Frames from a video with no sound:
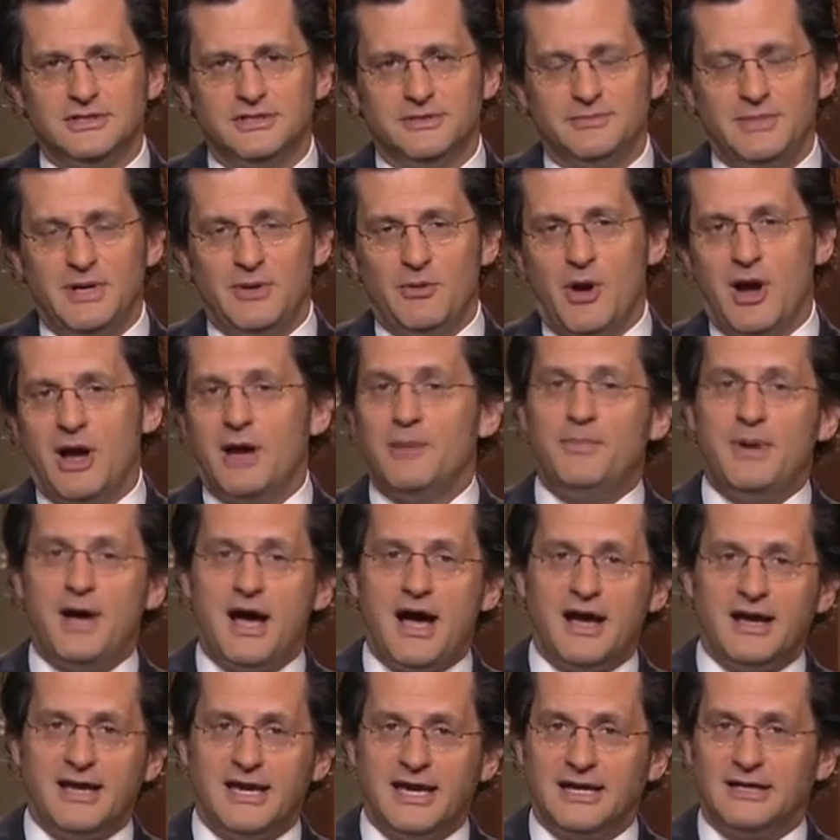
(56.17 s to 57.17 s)
Meanwhile,
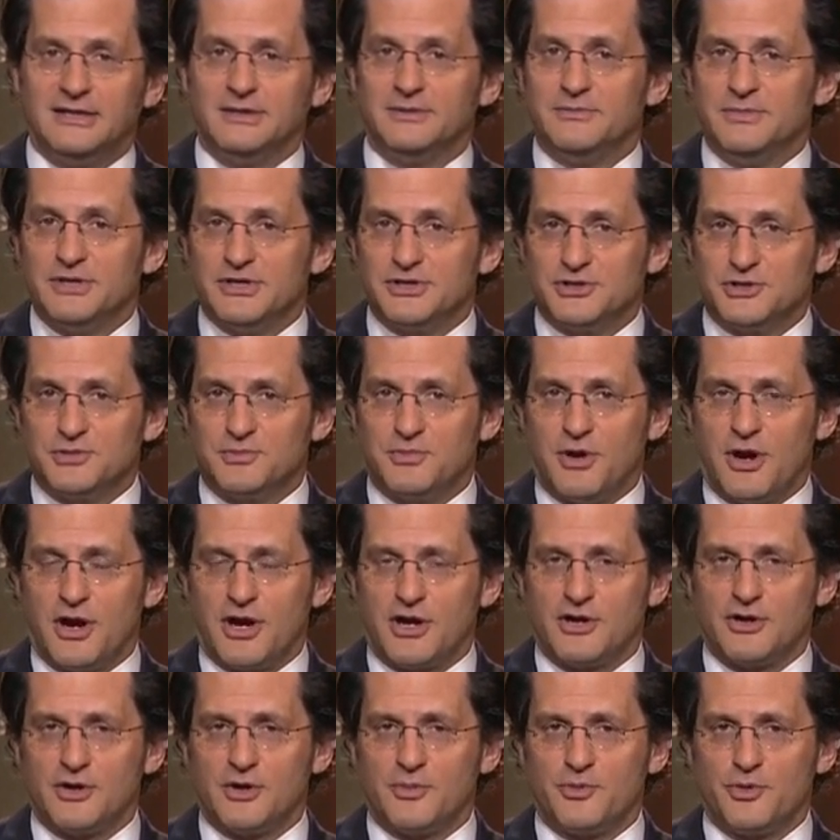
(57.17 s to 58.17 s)
Pa Kettle and Mr.
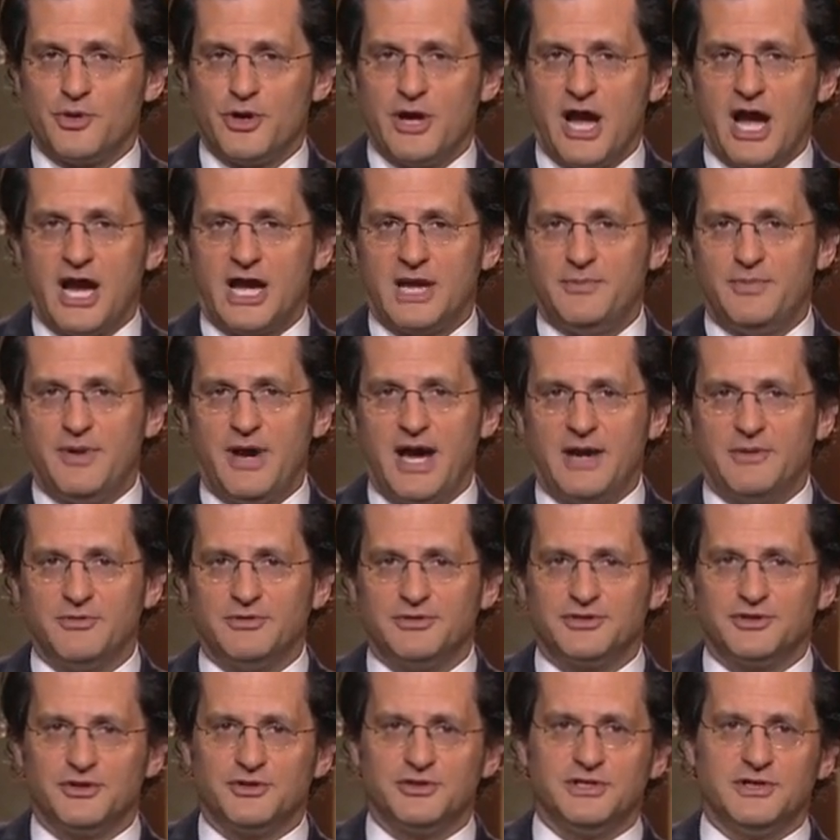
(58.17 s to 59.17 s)
Parker are preoccupied with
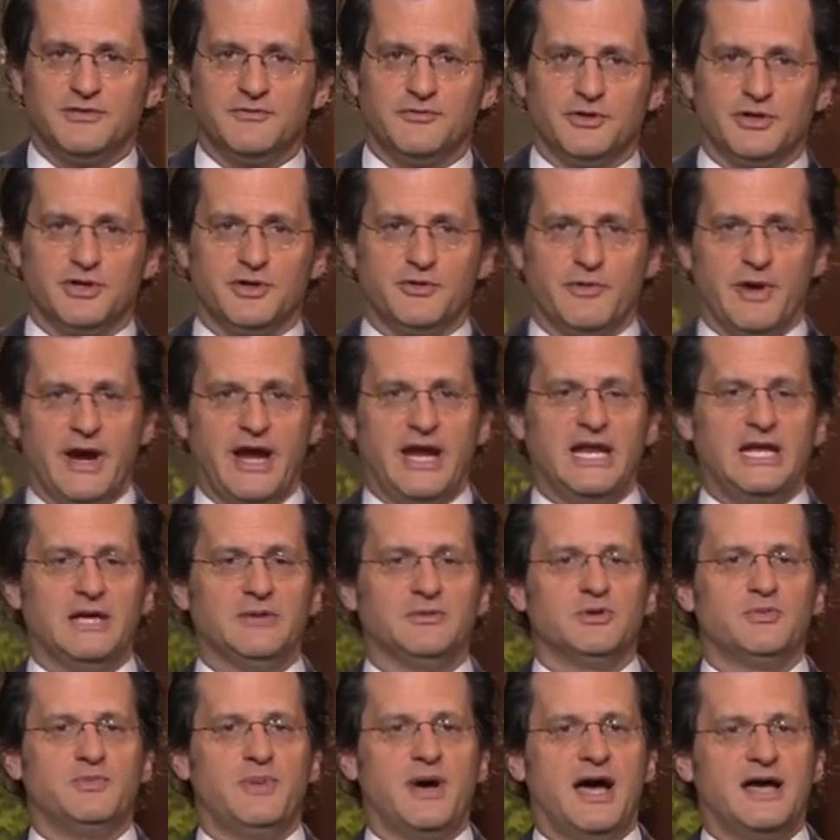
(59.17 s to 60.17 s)
searching for uranium
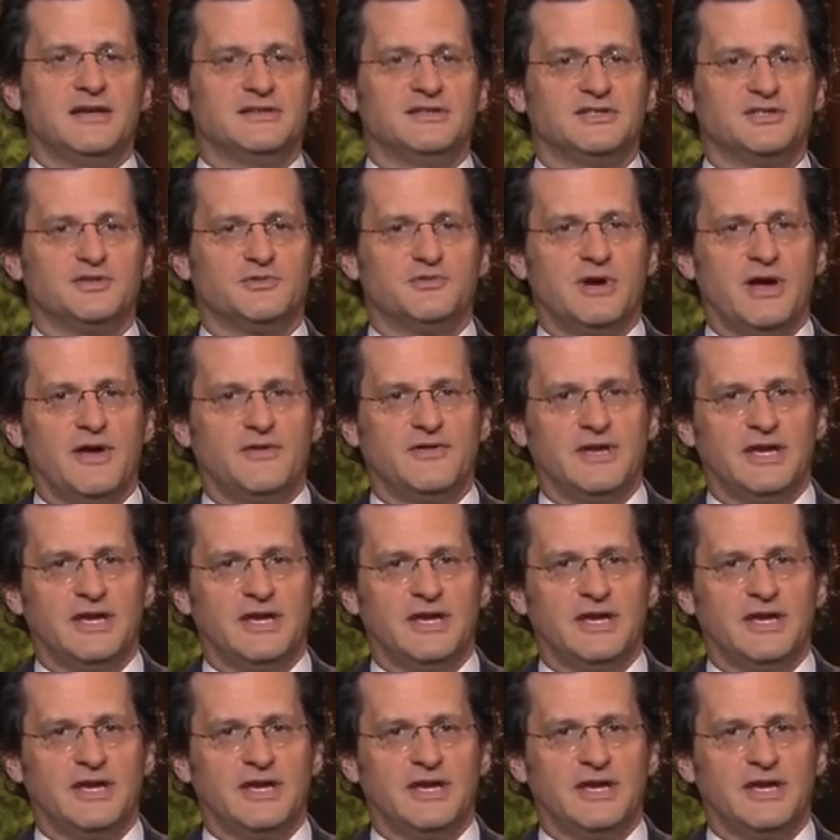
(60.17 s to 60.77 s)
deposits around the